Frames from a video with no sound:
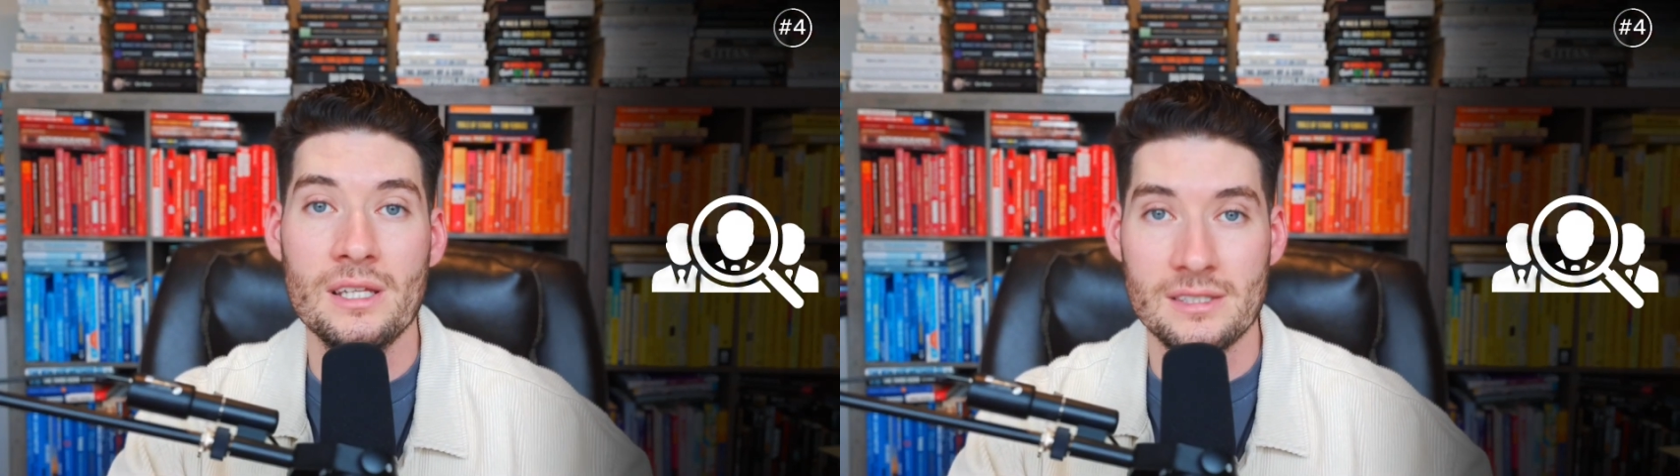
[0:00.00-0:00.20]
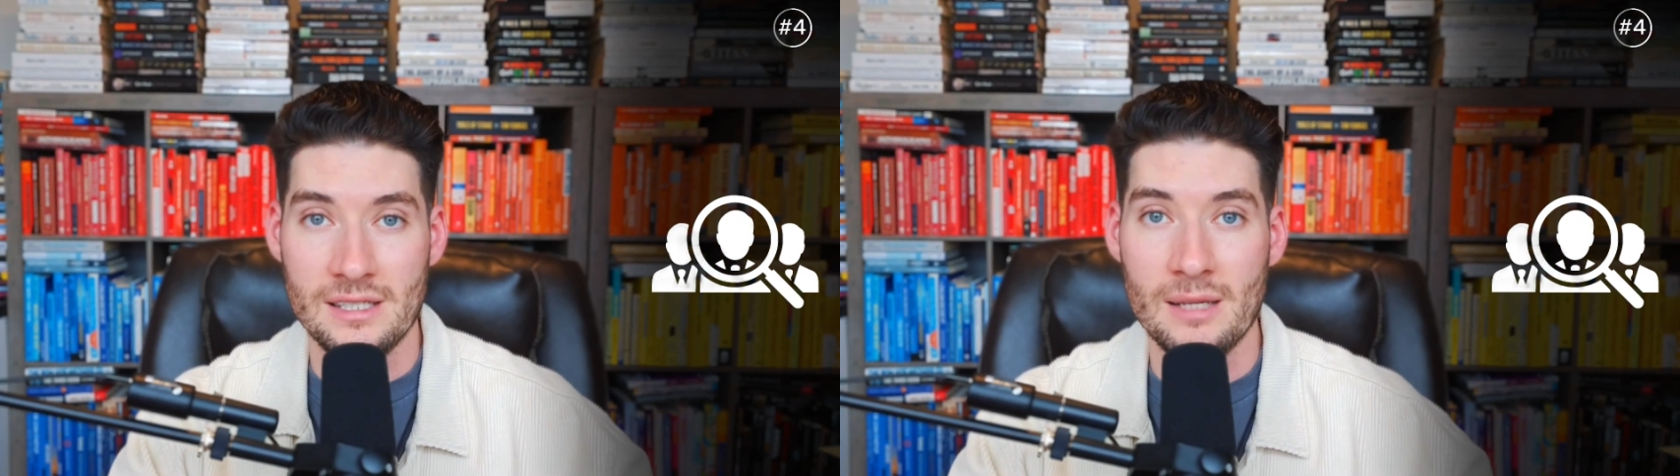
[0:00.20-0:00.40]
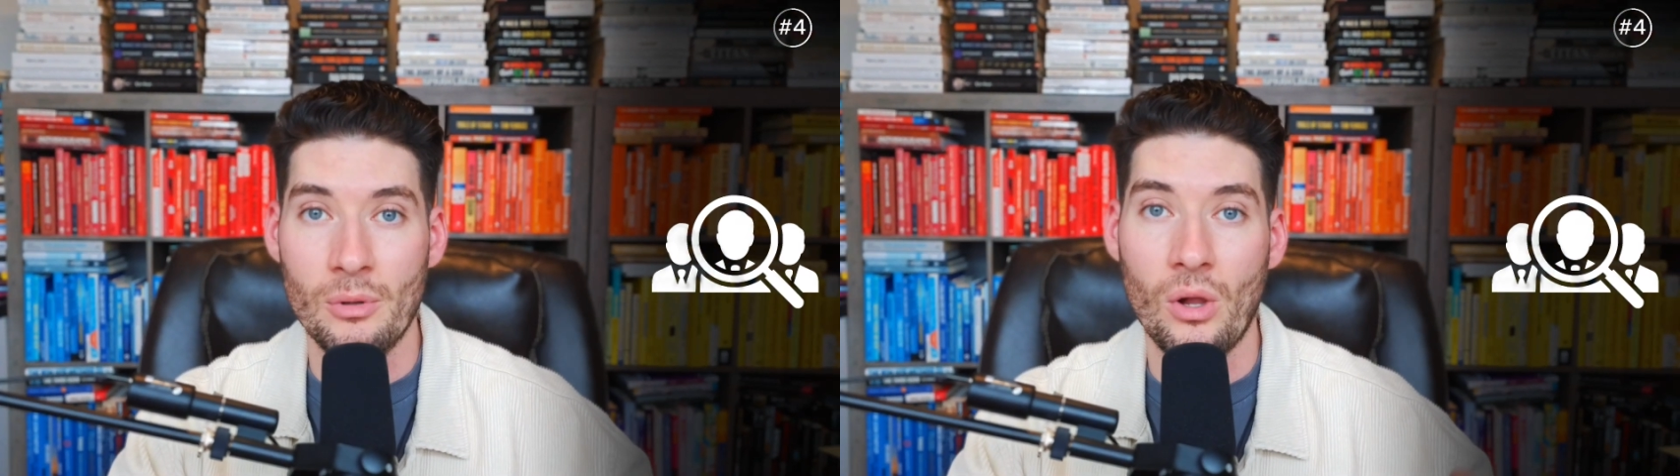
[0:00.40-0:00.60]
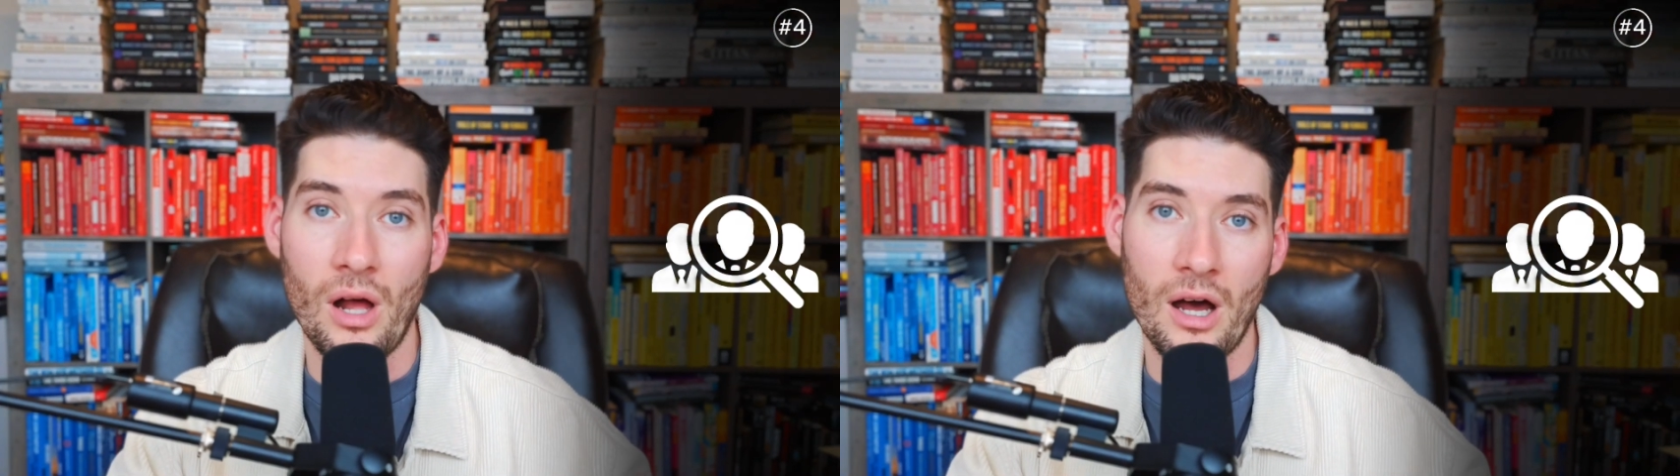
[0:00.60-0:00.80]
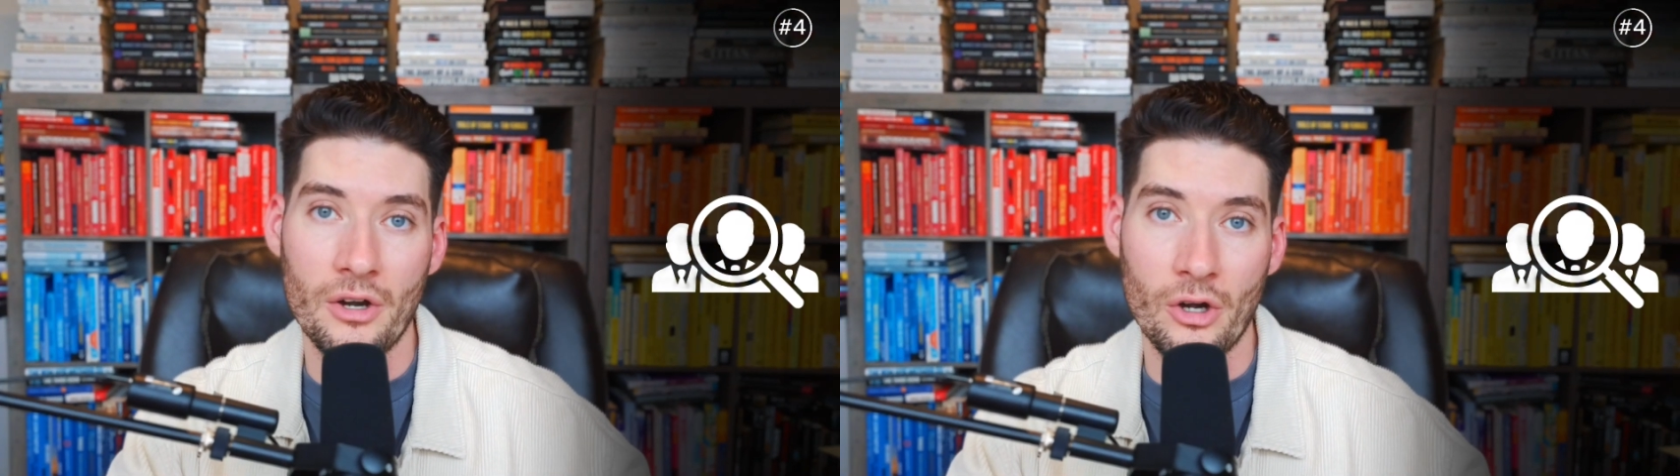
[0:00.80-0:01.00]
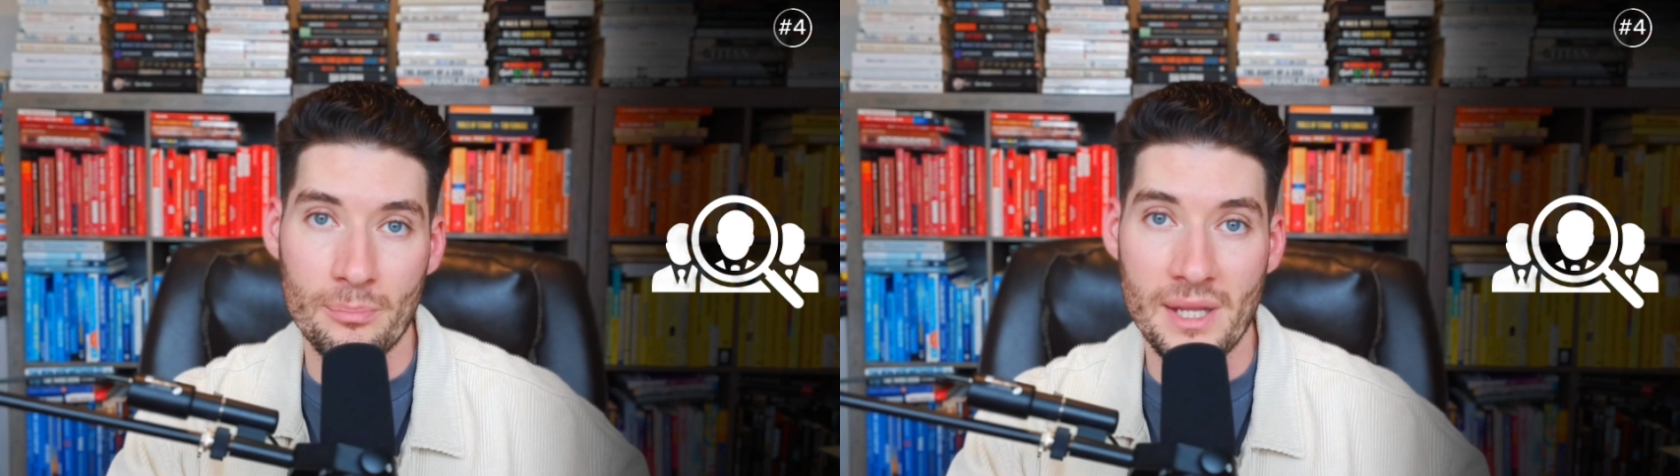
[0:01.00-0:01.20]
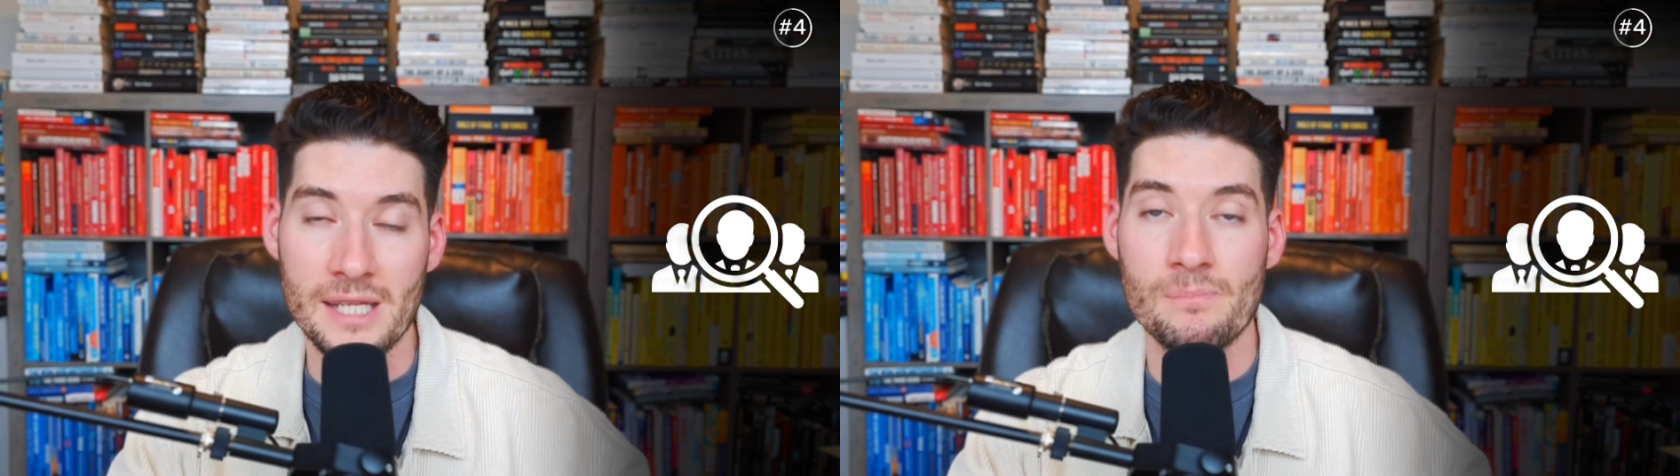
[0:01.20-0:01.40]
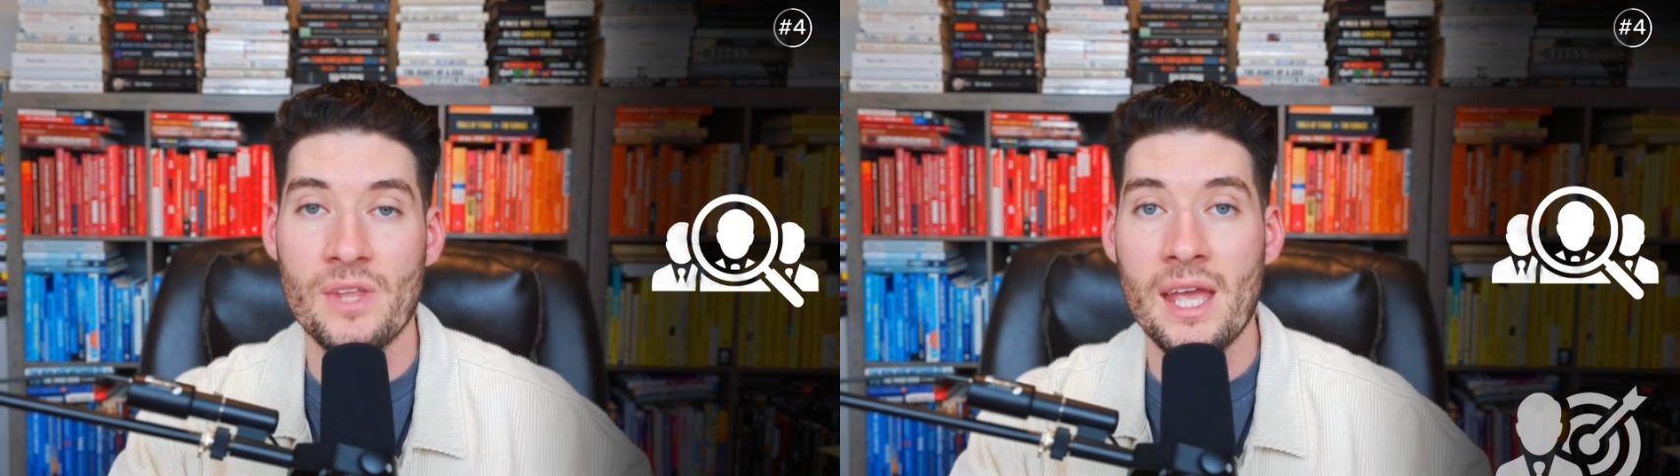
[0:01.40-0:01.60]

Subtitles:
to nibble on our bait.